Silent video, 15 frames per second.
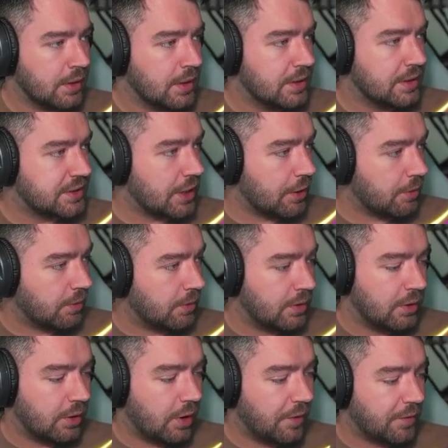So
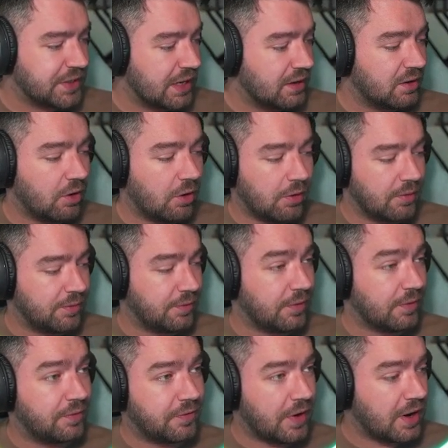obviously a lot of
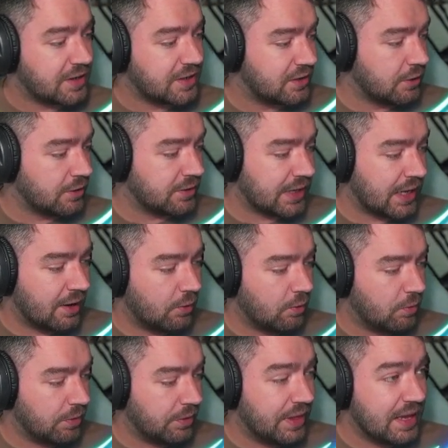first looks at
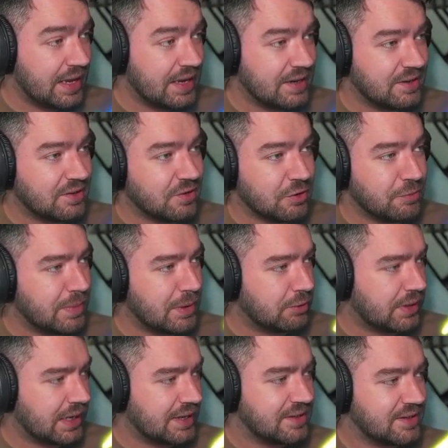all the new
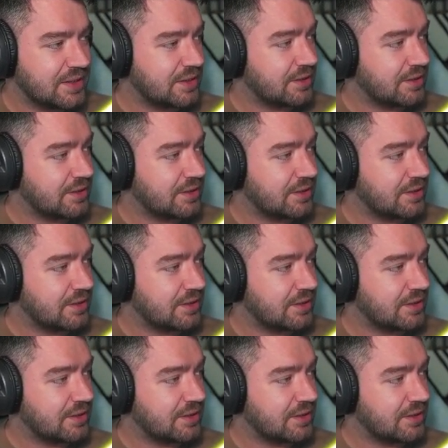buildings.